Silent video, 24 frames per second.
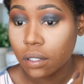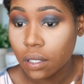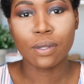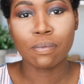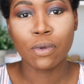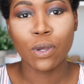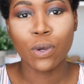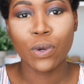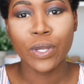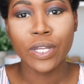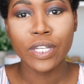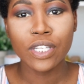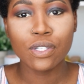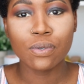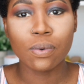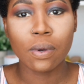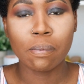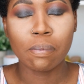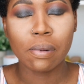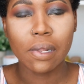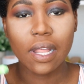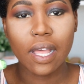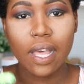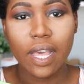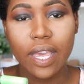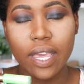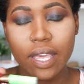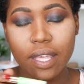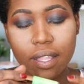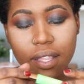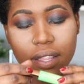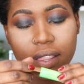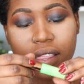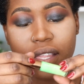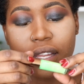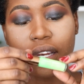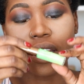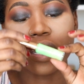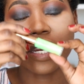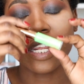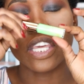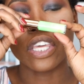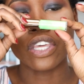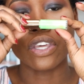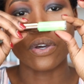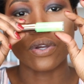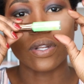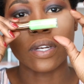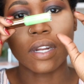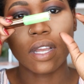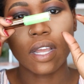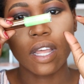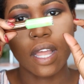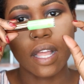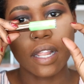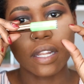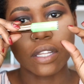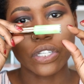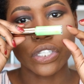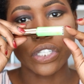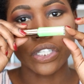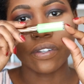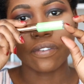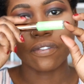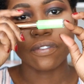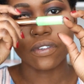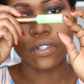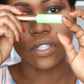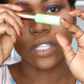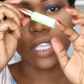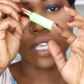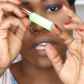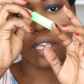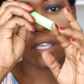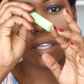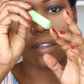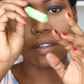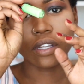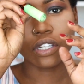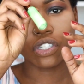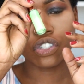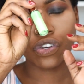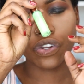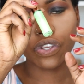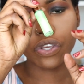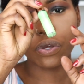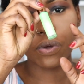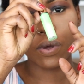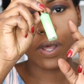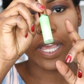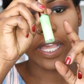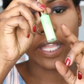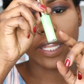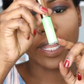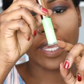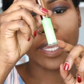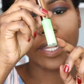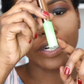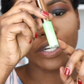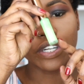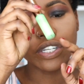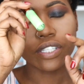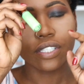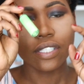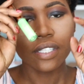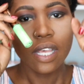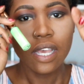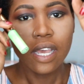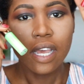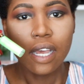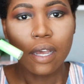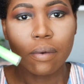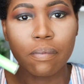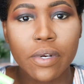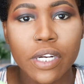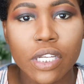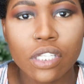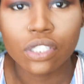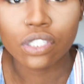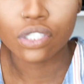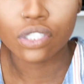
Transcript: I'm going to apply the neon color for the trio highlighters. I'm gonna